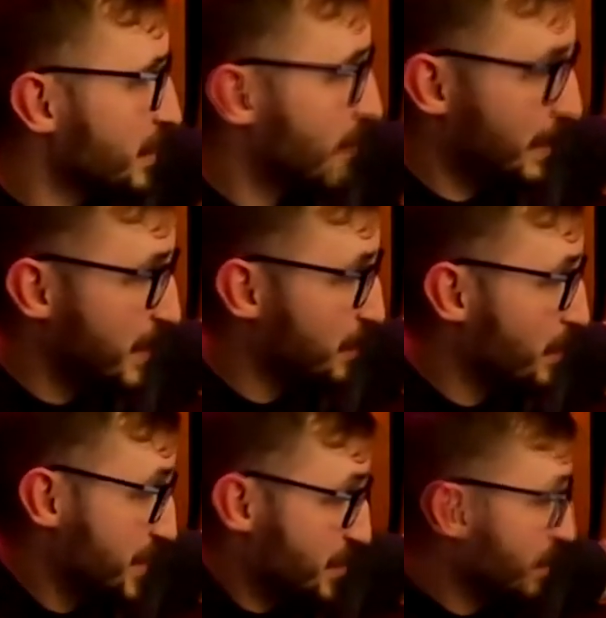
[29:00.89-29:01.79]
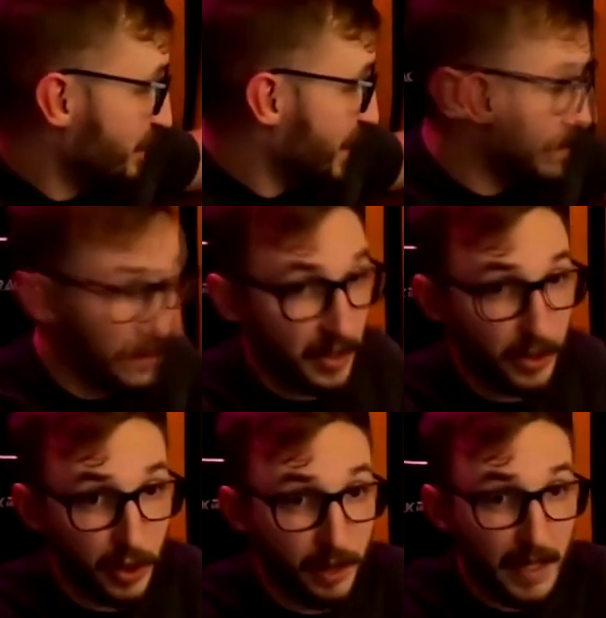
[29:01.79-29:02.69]
I mean, what we could have found in here
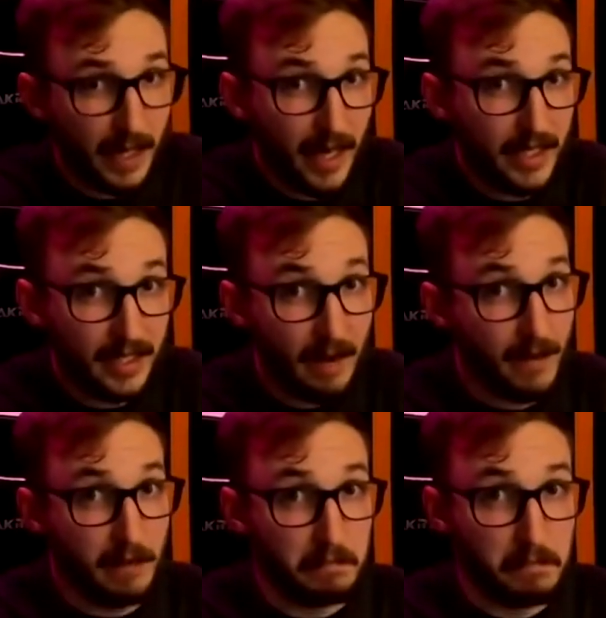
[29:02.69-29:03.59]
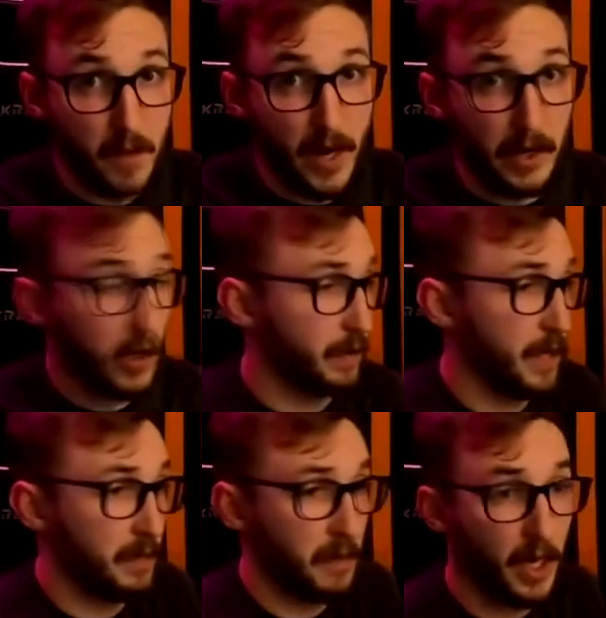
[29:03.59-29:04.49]
could have been an i7, right? Could have
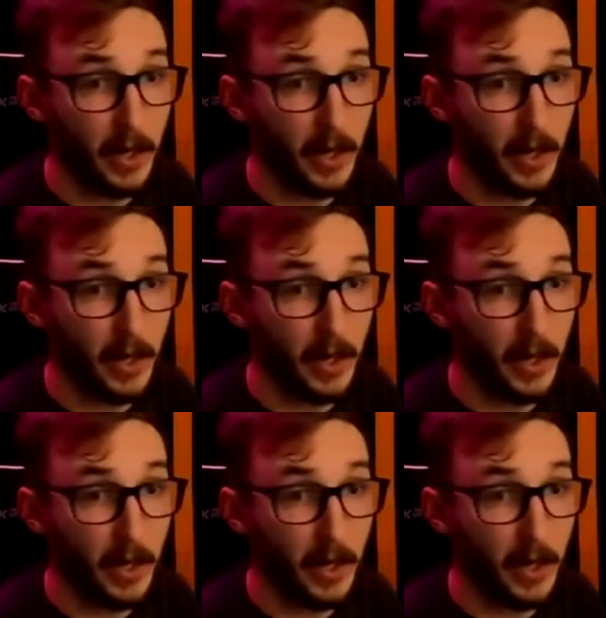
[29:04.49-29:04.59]
been an